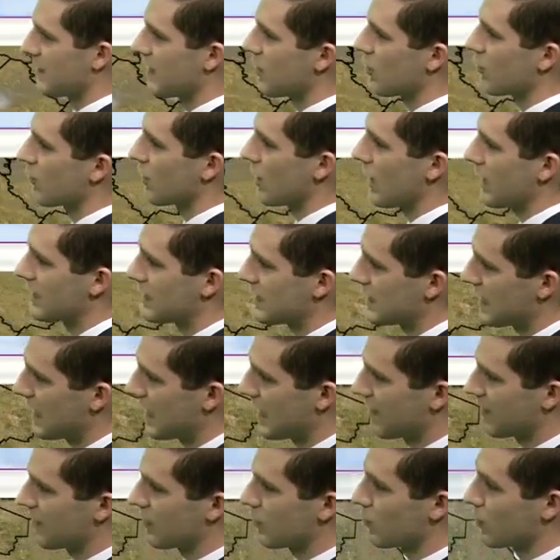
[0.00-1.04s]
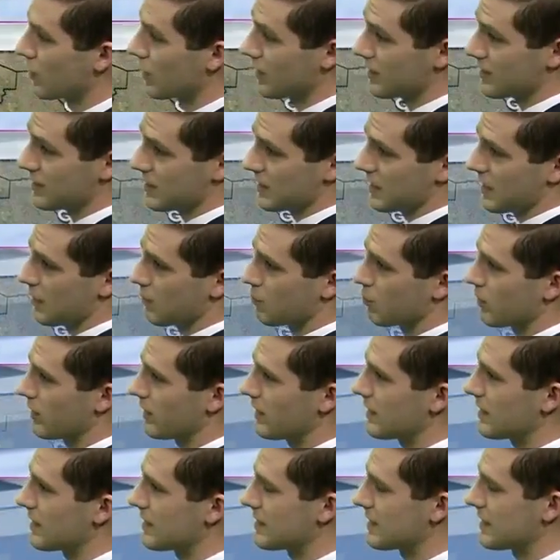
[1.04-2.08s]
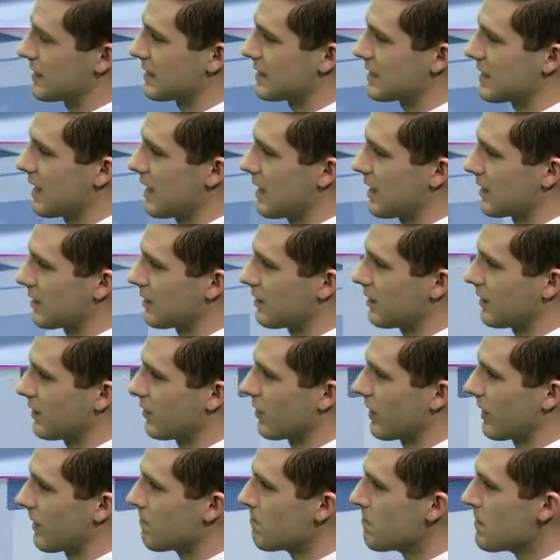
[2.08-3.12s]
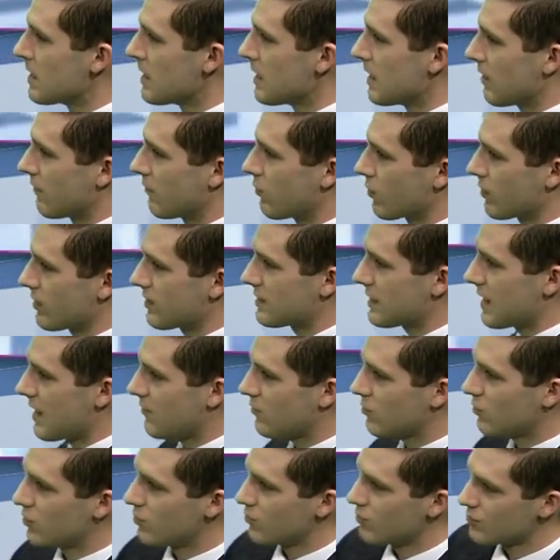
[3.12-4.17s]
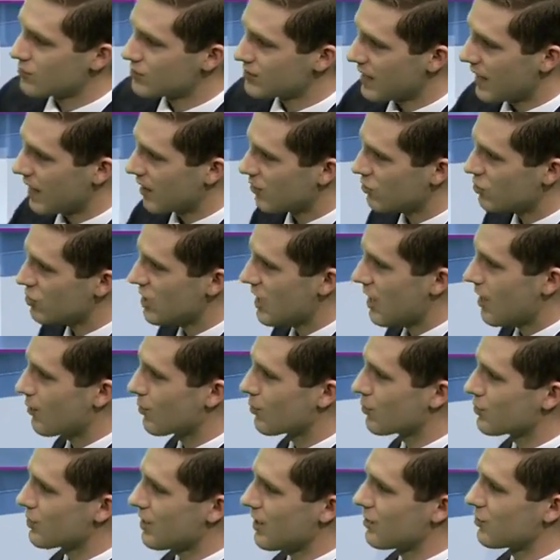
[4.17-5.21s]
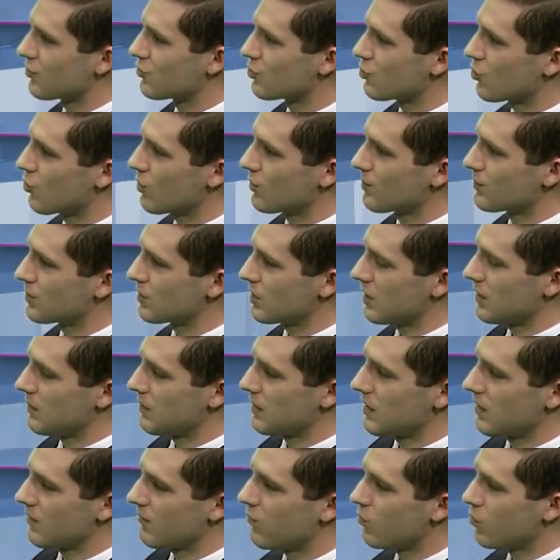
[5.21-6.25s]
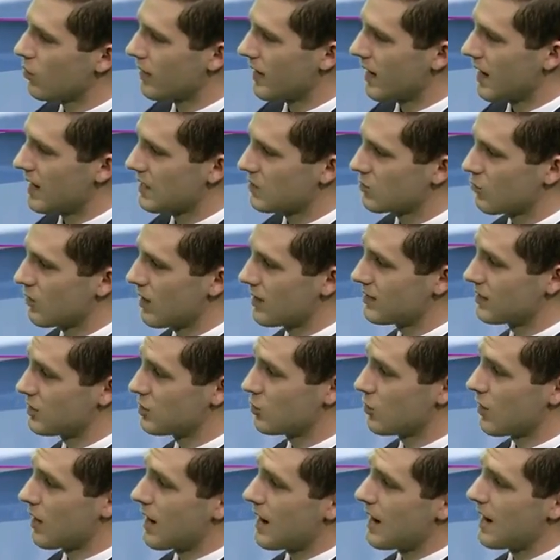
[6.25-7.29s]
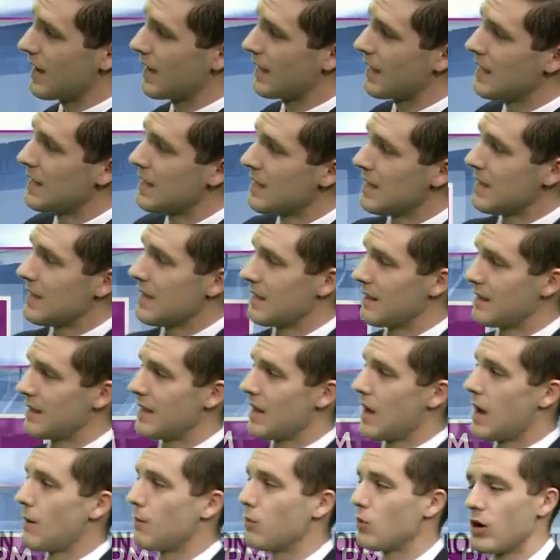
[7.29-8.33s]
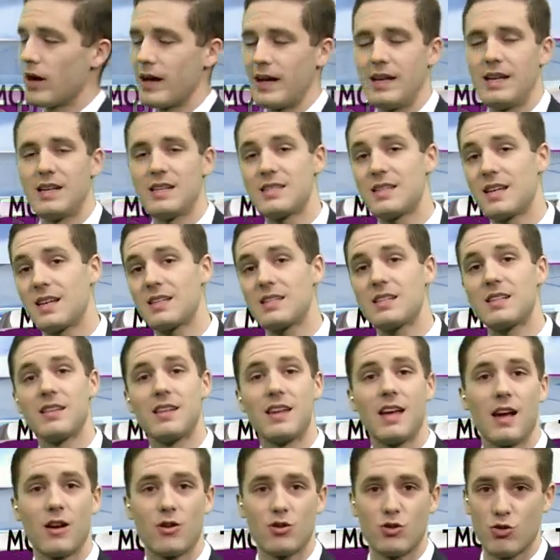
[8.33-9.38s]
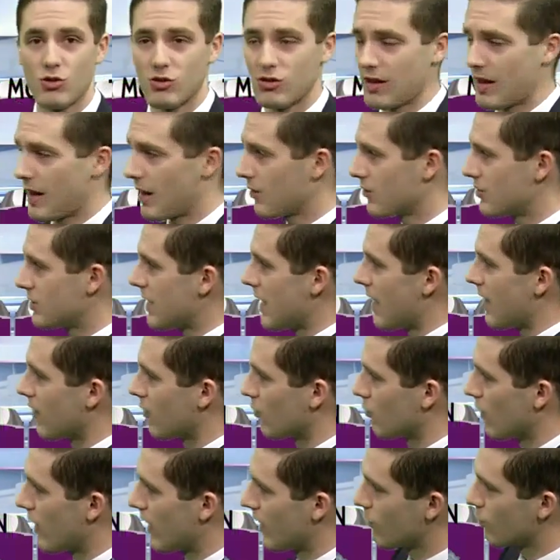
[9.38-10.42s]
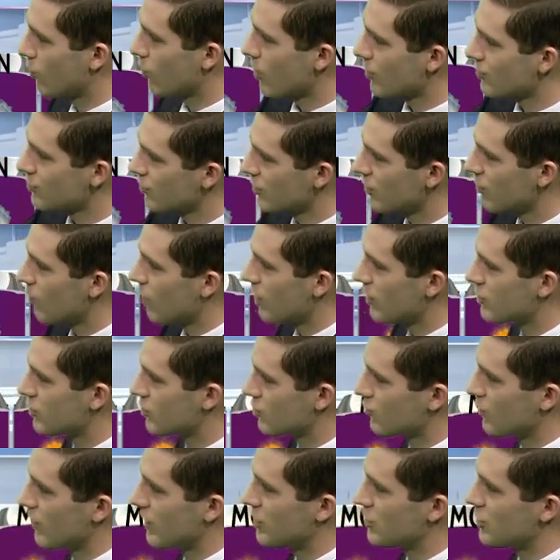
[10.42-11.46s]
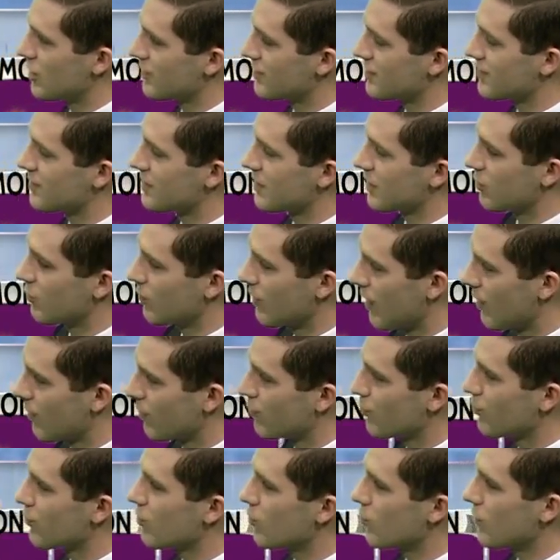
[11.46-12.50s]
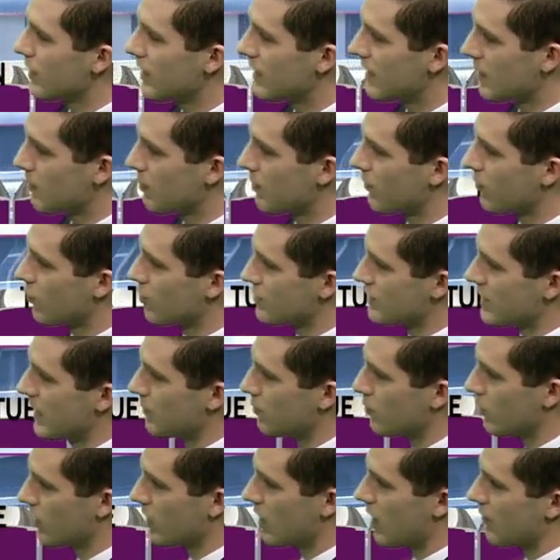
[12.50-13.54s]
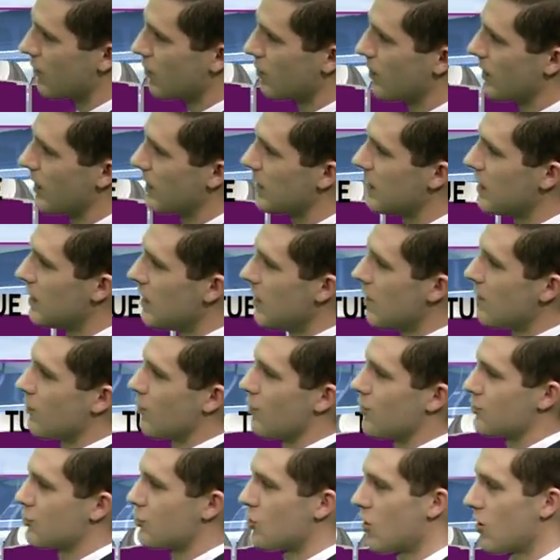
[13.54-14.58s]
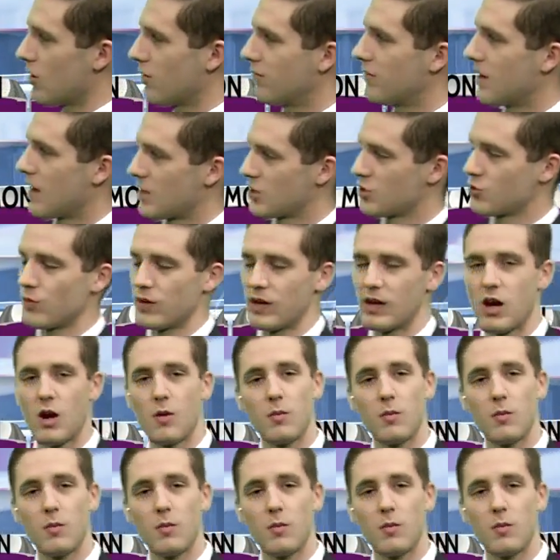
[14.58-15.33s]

Then overnight tonight, I think we're going to see a pretty decent uh, clearing. For this afternoon, those scattered showers and storms going to be in the forecast, rising to a high in the upper 80s thanks to the extra clouds and the rain. We're also going to watch those rain chances stick around through the weekend before tapering off a bit for the start of next week.